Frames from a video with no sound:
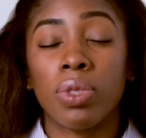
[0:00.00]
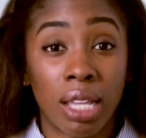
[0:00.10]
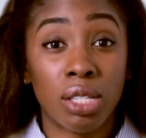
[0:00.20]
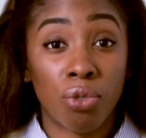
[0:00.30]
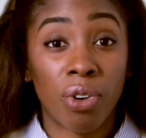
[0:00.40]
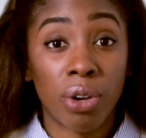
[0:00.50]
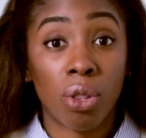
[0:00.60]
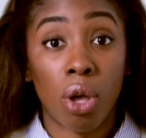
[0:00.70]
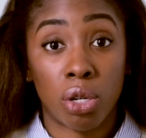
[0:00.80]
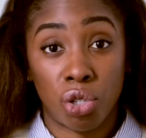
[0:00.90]
It's a very
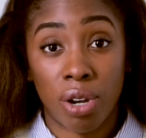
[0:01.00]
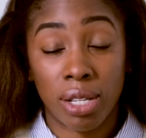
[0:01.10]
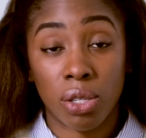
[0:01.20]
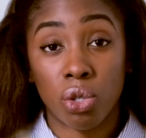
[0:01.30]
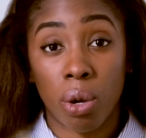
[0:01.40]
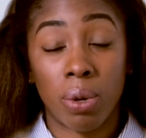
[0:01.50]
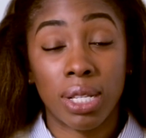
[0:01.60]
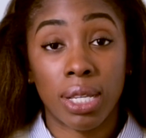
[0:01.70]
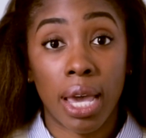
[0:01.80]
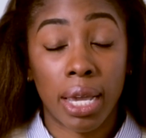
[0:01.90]
long dress, so I
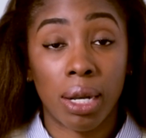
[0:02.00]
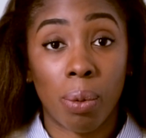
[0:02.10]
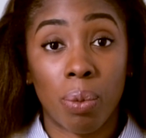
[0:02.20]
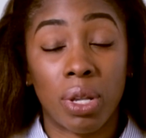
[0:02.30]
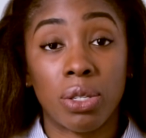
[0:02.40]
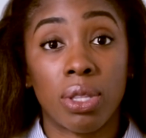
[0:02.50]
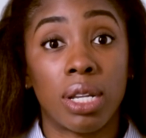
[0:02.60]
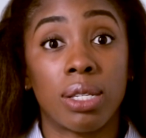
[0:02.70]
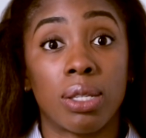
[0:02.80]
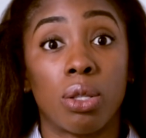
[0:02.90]
wanted to hike it up a bit so
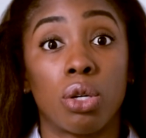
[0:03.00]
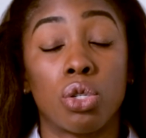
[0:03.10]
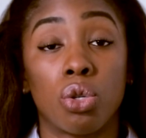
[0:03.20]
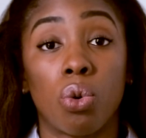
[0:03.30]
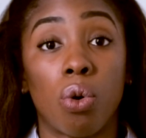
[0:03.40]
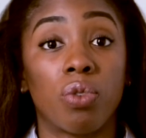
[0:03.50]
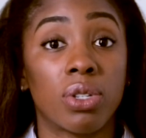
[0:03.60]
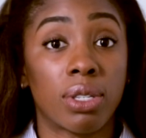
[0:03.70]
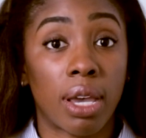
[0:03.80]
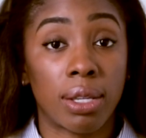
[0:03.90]
that it doesn't look too
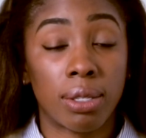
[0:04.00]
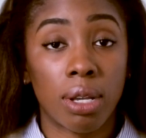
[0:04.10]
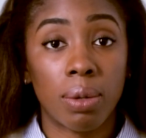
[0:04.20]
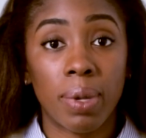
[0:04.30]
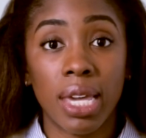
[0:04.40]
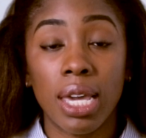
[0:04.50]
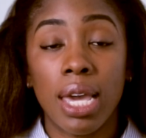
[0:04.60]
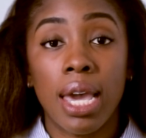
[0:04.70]
oversized on me.